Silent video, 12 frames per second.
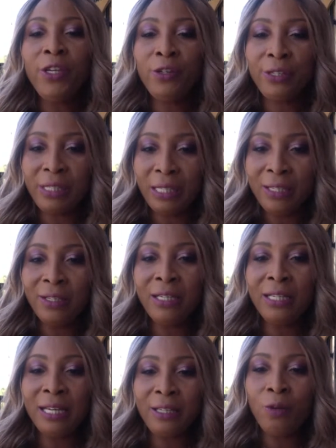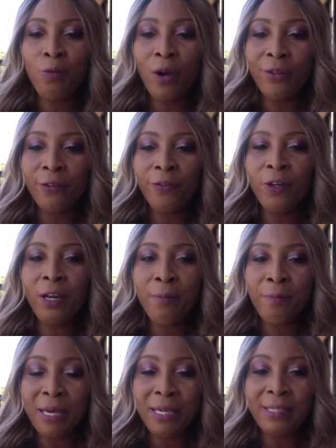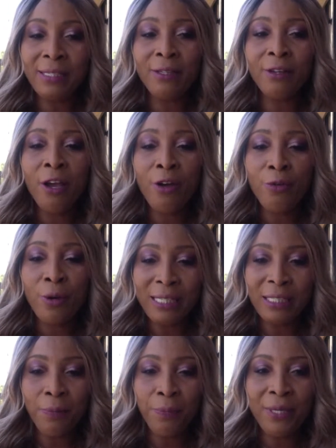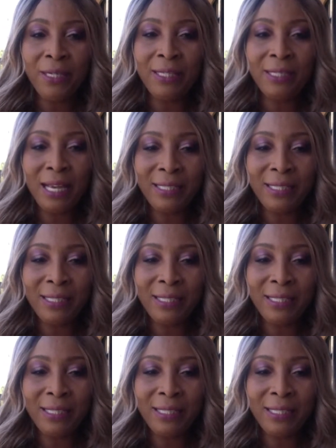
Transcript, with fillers: You're still going to get your wonderful, amazing recipes.